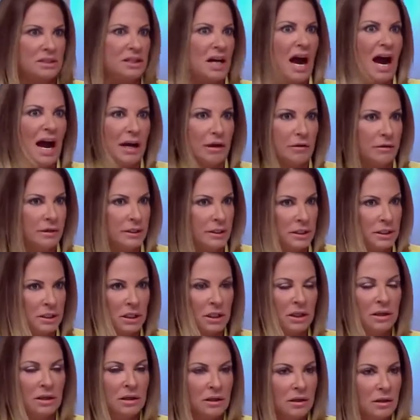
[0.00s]
a tyrant.
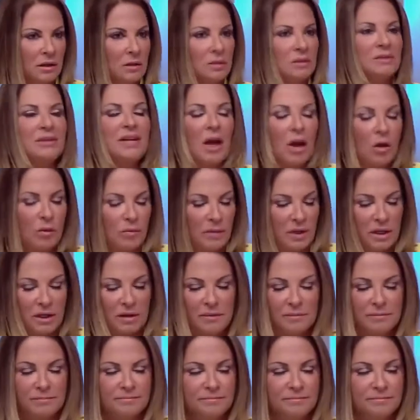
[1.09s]
Tell me.